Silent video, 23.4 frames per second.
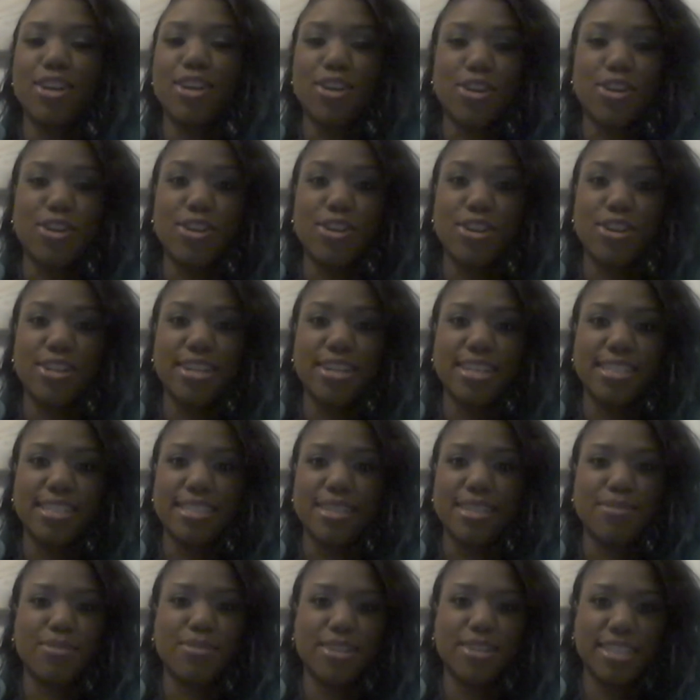girl in
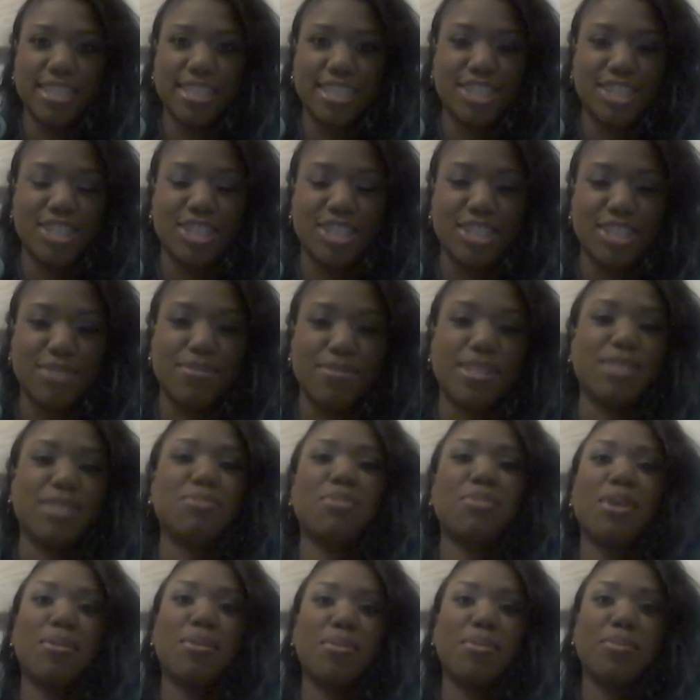some relationship
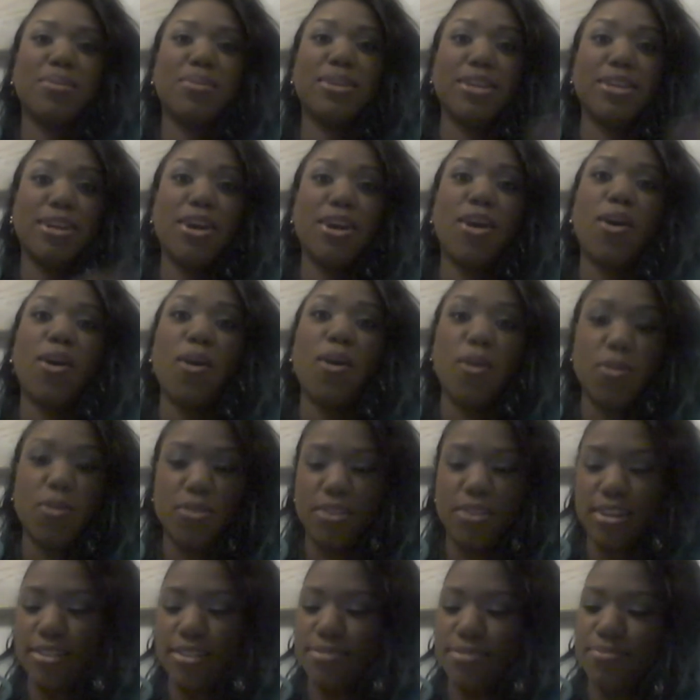that's probably
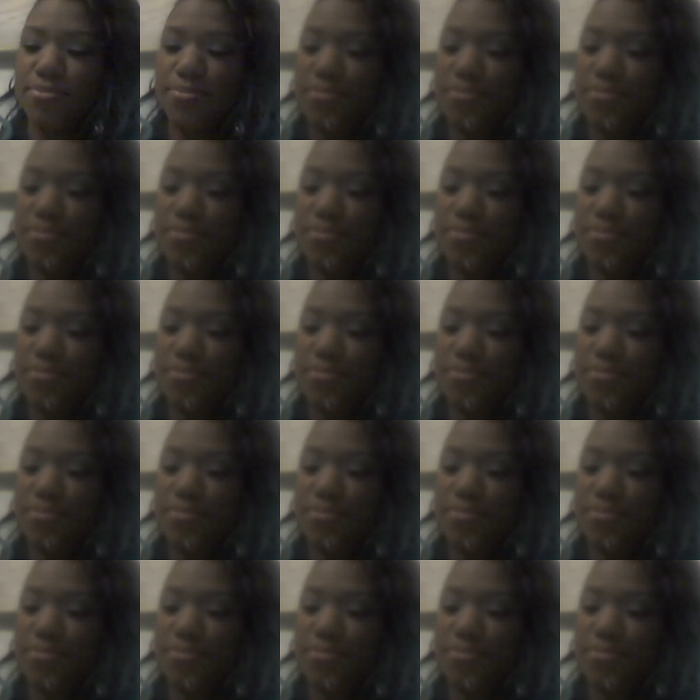over.